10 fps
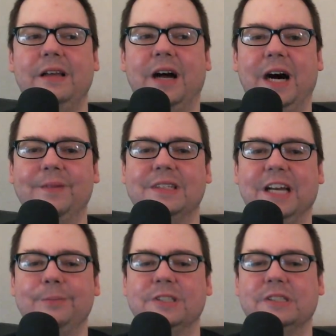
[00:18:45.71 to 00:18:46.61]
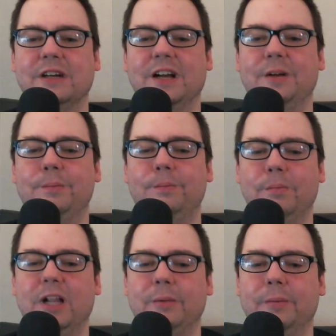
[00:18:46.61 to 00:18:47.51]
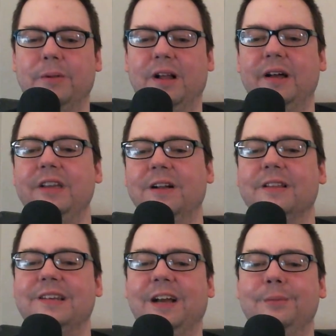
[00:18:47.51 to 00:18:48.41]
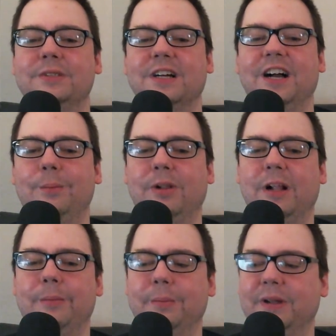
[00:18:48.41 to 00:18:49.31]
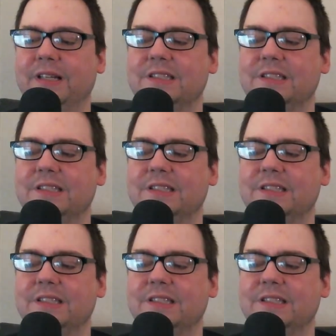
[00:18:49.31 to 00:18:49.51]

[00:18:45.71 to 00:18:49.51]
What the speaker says: I'm the type of scrub, blah, blah, blah. You're the type of scrub, blah, blah, blah.